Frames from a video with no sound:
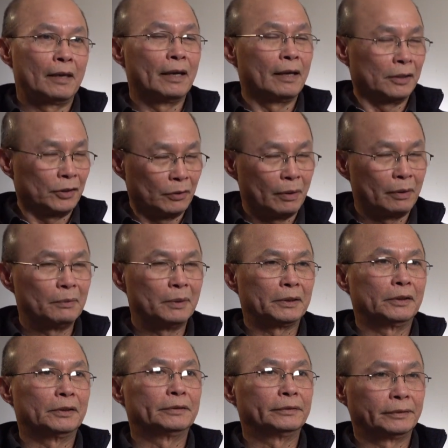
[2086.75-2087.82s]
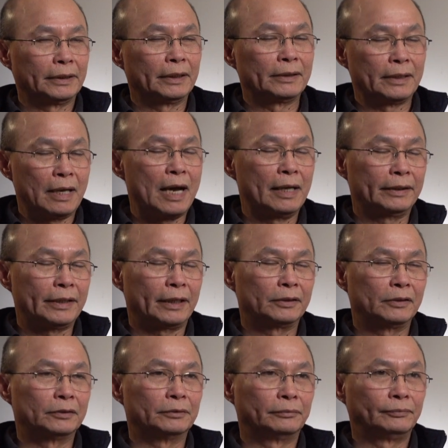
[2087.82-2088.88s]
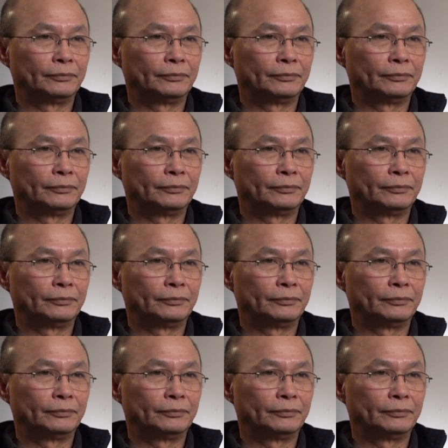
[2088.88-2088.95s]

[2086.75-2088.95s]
Yeah, sure, I work too, at the high tech too.